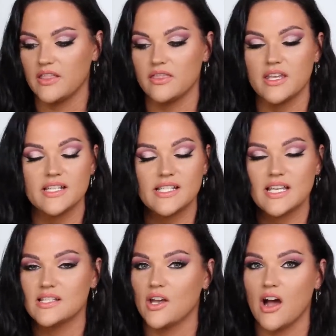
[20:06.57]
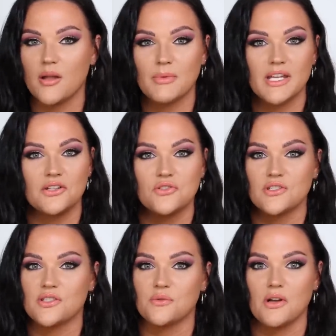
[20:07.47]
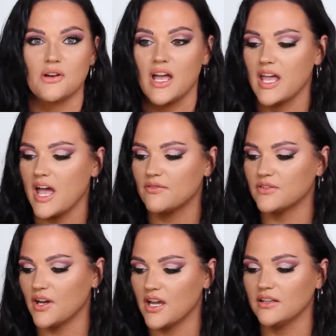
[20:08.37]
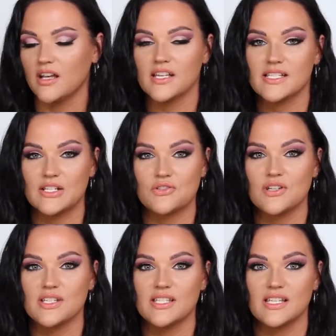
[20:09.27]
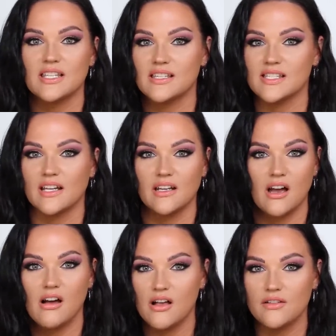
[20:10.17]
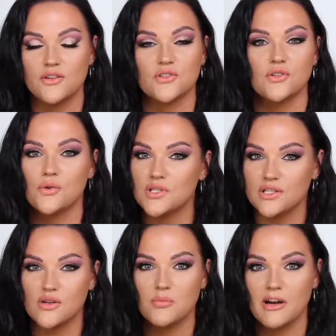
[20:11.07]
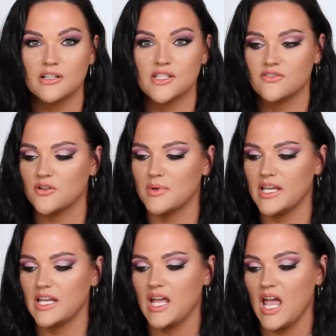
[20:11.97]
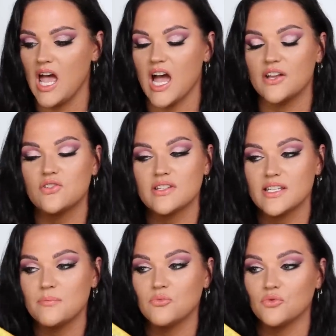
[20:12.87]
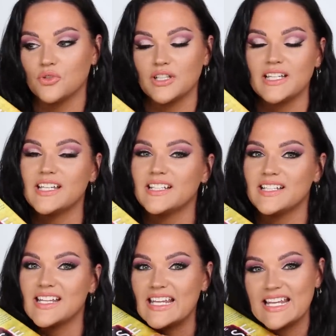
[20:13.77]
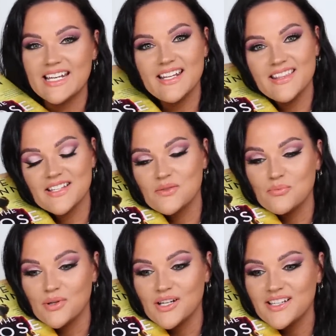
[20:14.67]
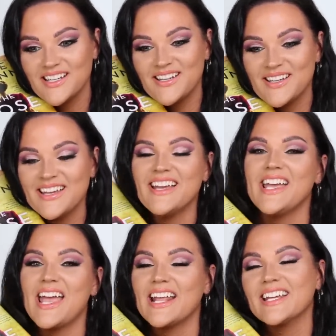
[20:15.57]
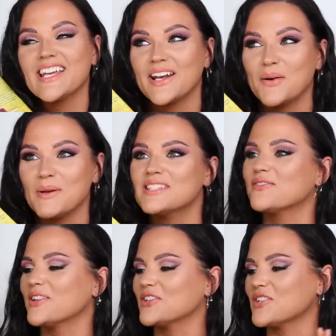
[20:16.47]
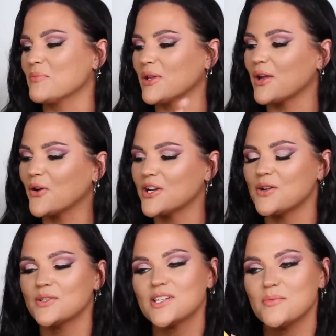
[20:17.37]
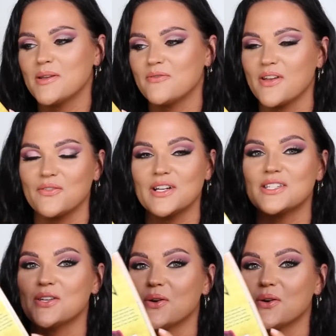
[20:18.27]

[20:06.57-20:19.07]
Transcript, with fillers: This has caught my interest throughout. I have not lost interest in this at all. There's no slow parts for me. I just am really in this book and I cannot wait to finish it. But I already know it's going to be a favorite.